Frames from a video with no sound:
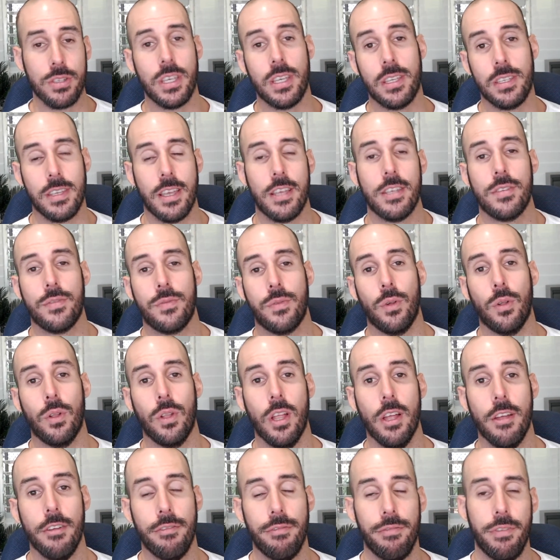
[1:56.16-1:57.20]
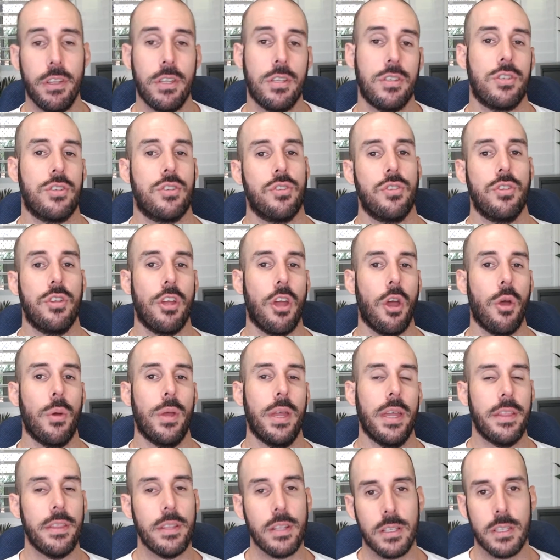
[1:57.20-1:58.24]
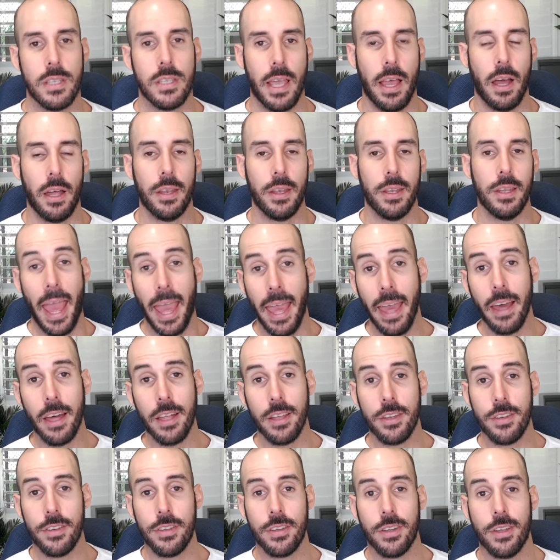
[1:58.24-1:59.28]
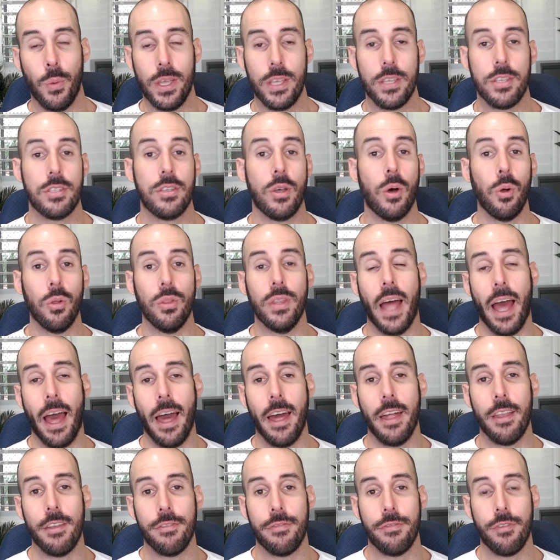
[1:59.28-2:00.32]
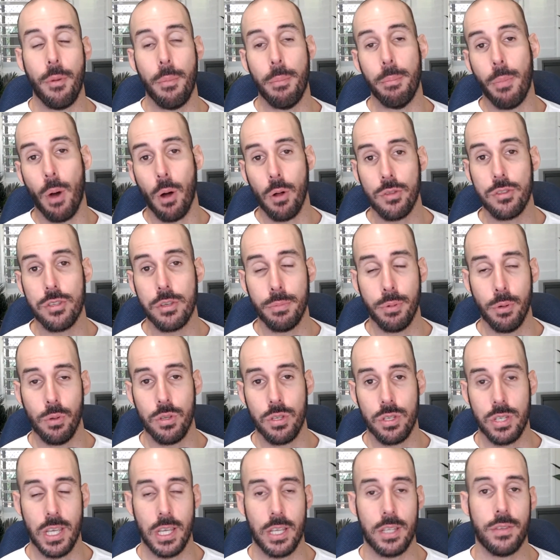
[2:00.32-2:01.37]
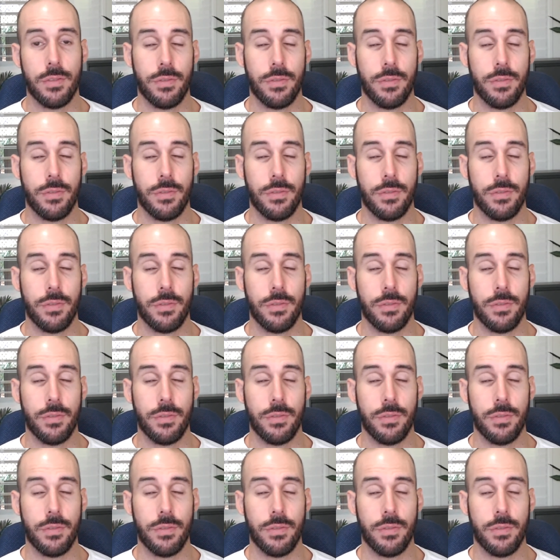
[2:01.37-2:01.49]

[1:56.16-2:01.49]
successful fitness studio in the town and we sold that for multiple six